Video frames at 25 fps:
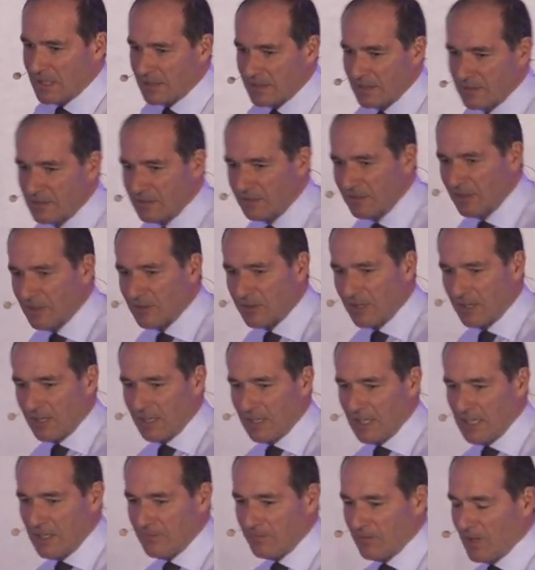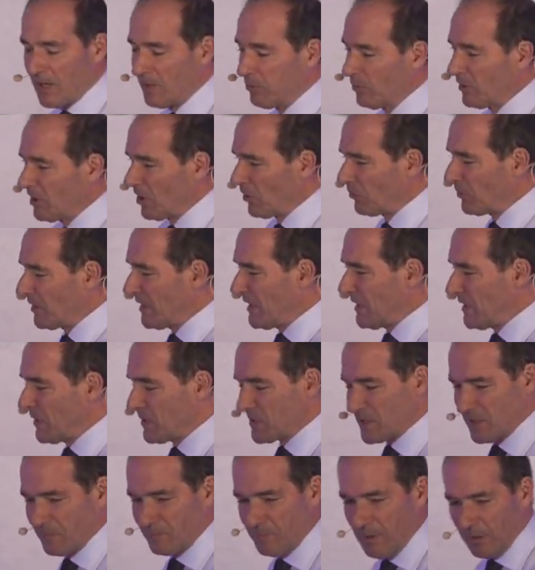Did you know that even, we're not really
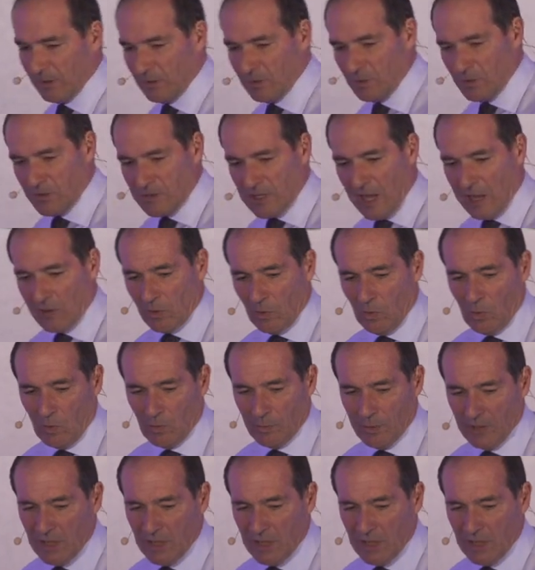using Bitcoin at all,